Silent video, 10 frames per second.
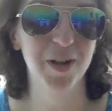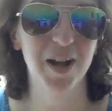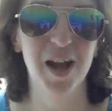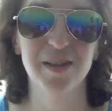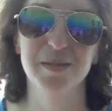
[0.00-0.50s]
at a
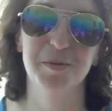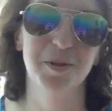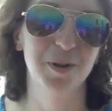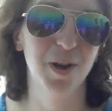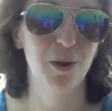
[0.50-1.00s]
hospital
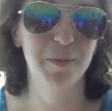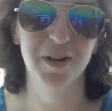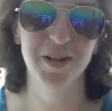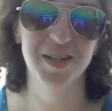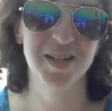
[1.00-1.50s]
or help out
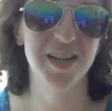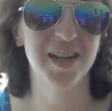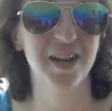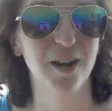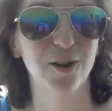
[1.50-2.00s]
at a
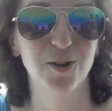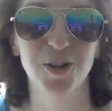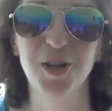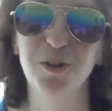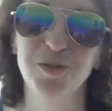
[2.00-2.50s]
daycare,
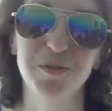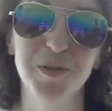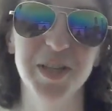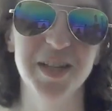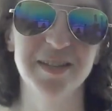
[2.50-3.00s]
or,
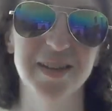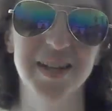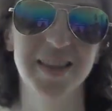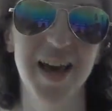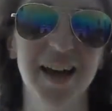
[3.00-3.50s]
different things
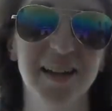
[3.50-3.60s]
like that.